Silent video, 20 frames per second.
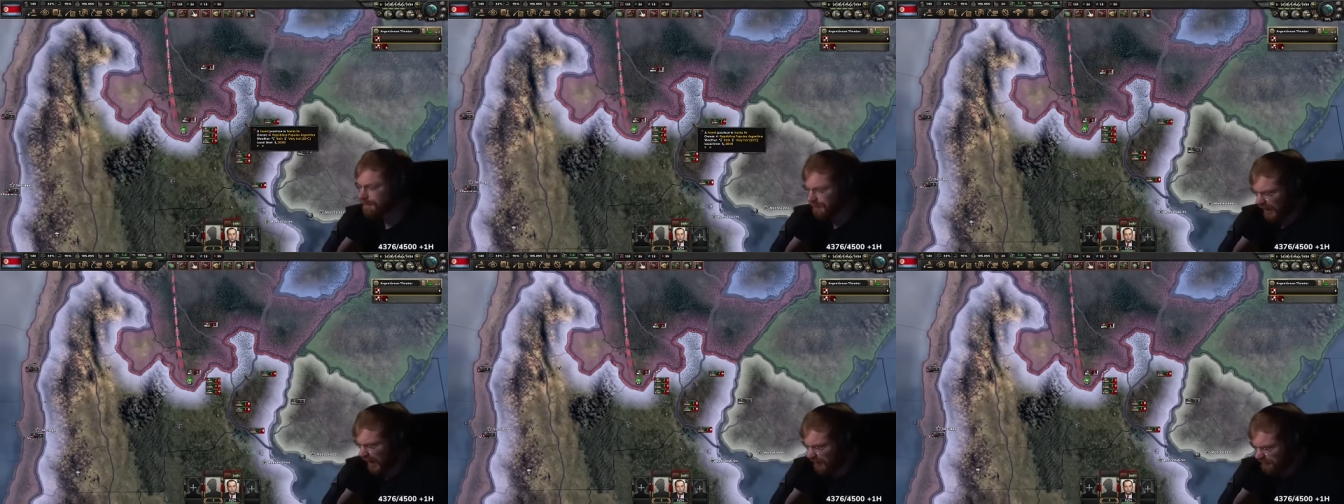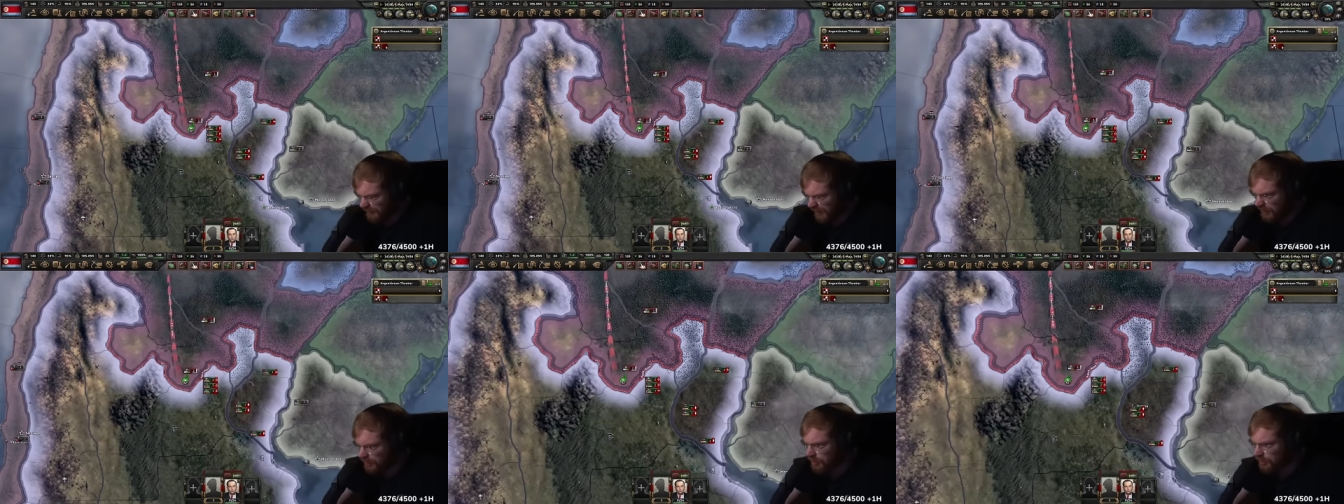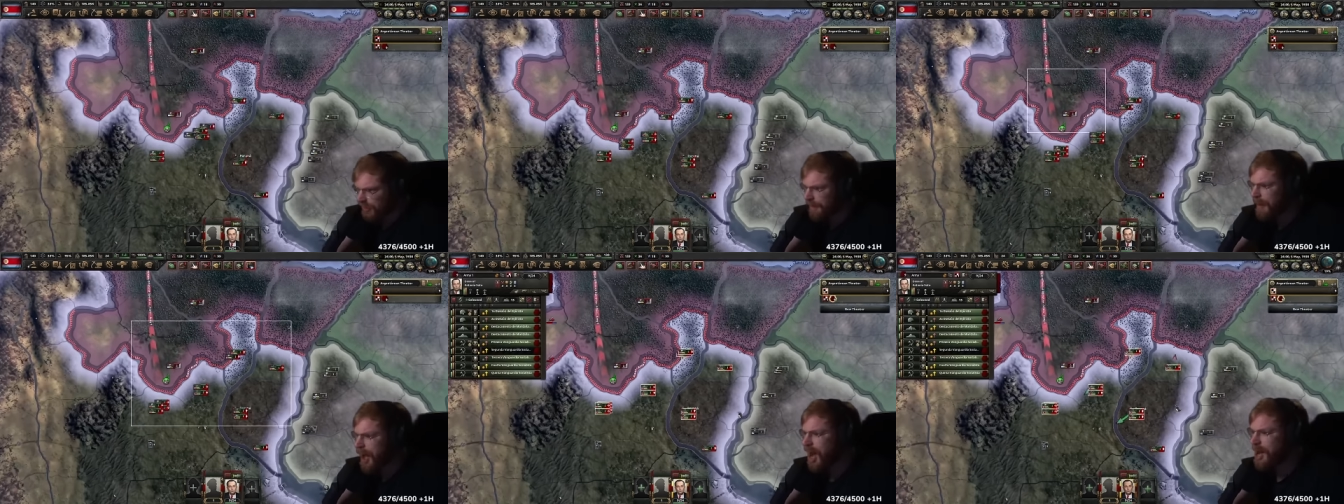Up geht's,
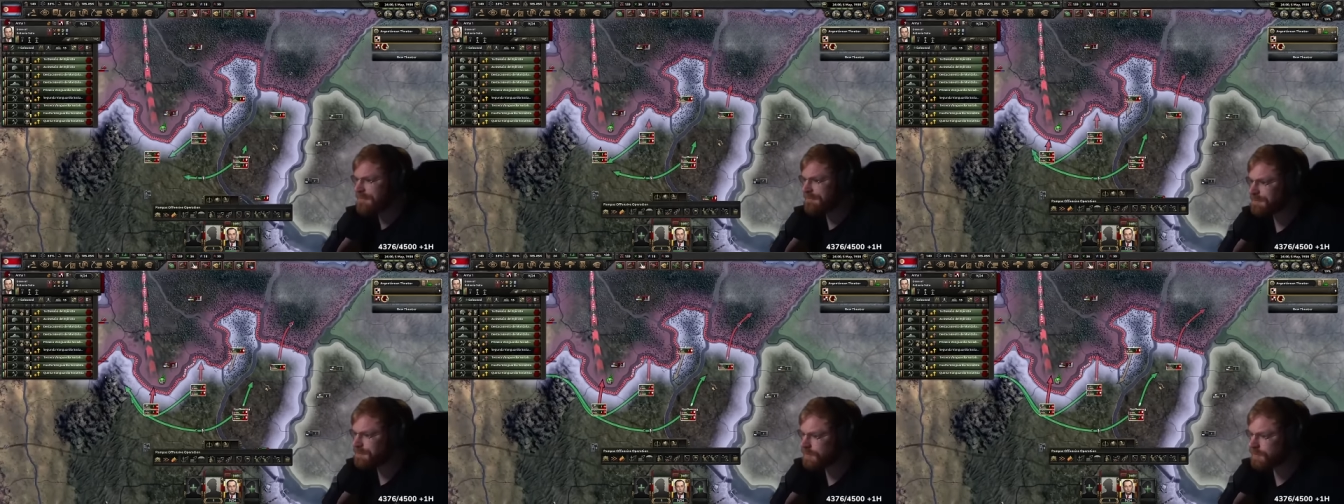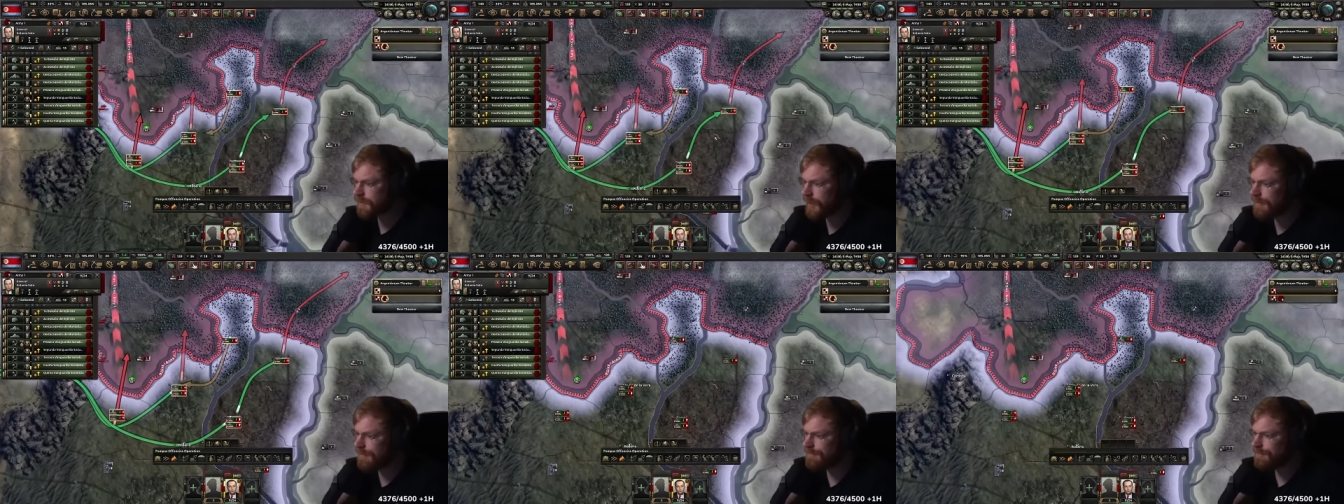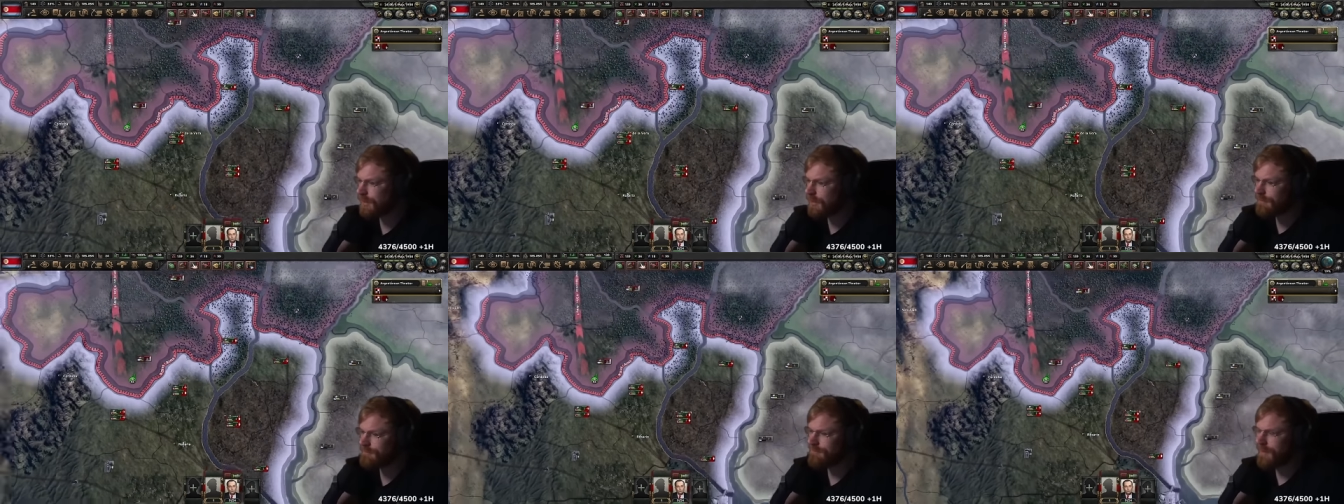Gabriel!
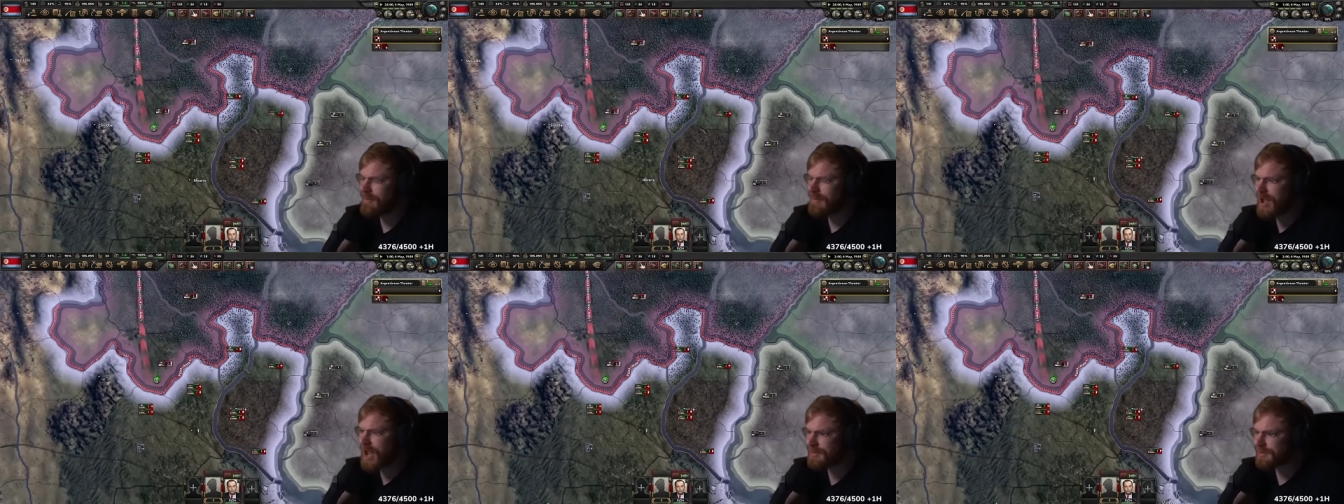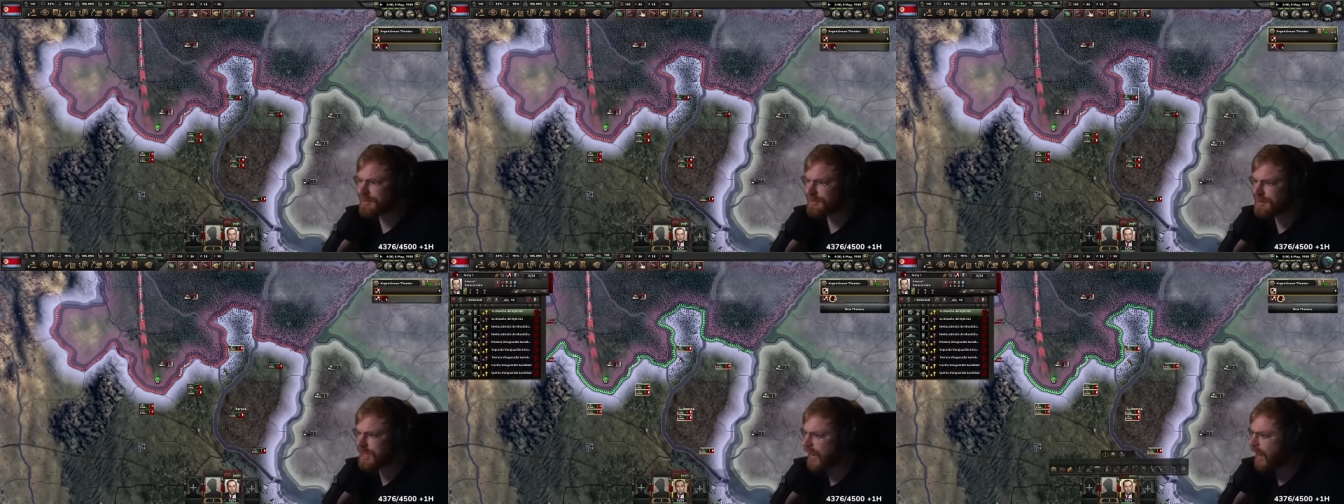Vorwärts!